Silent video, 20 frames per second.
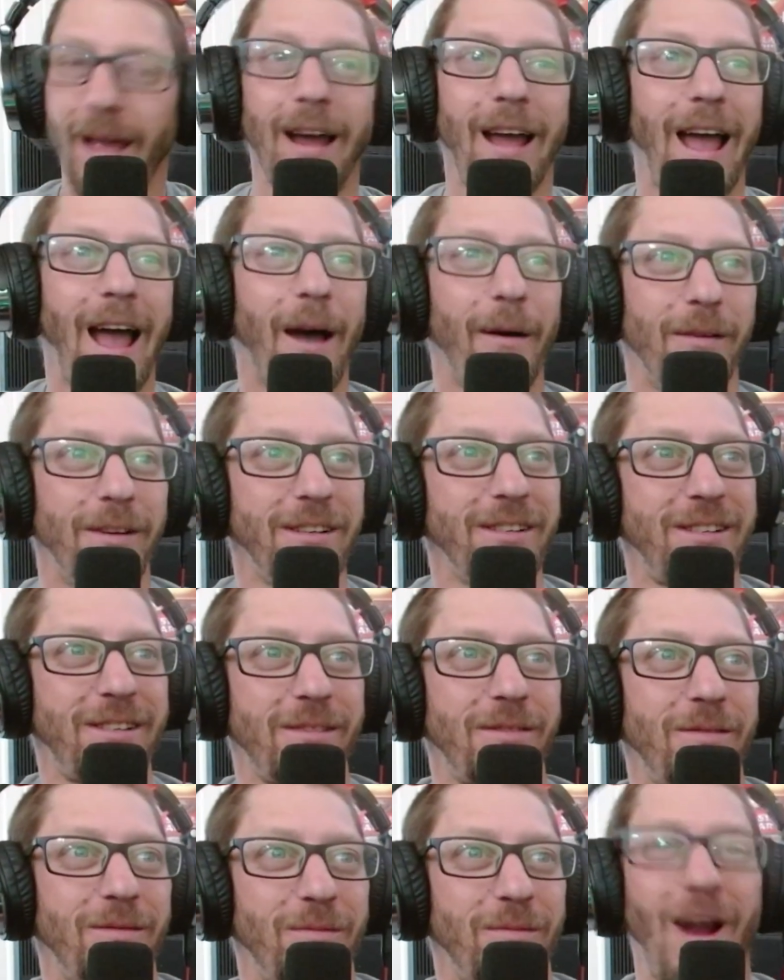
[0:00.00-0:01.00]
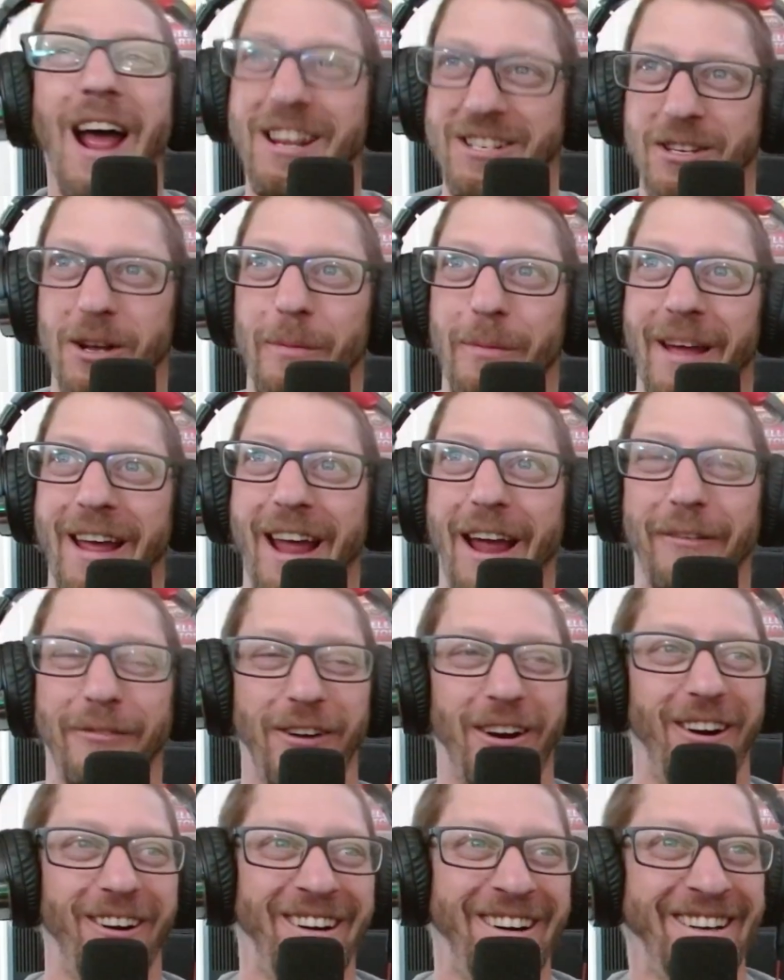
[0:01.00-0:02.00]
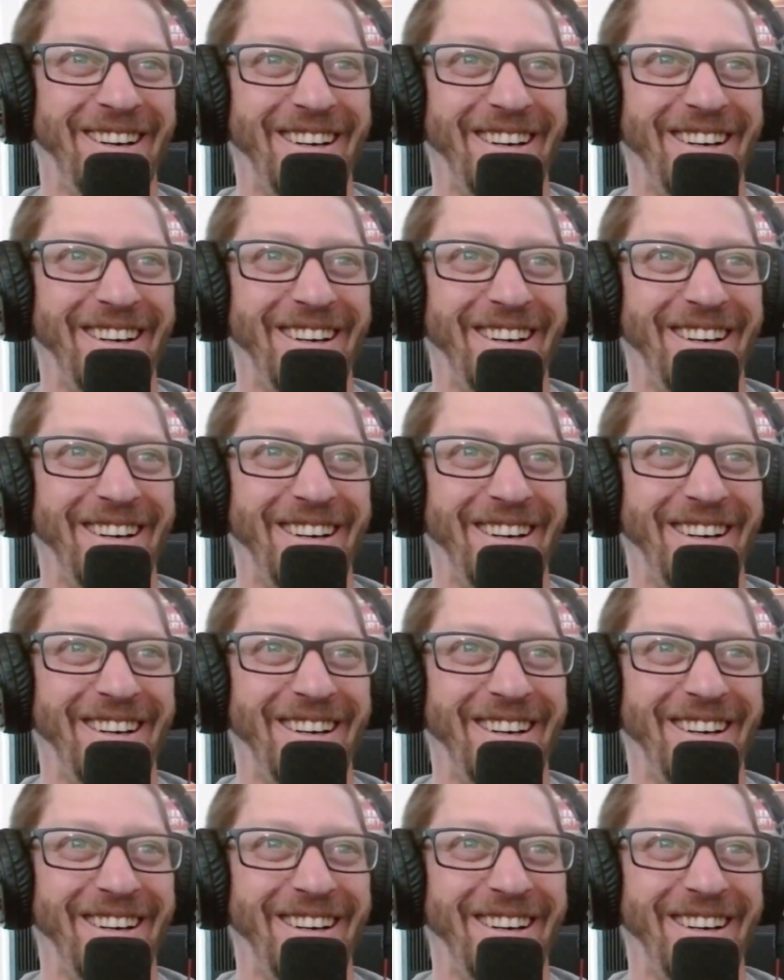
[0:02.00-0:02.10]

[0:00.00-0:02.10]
Yeah, it was rascal behavior.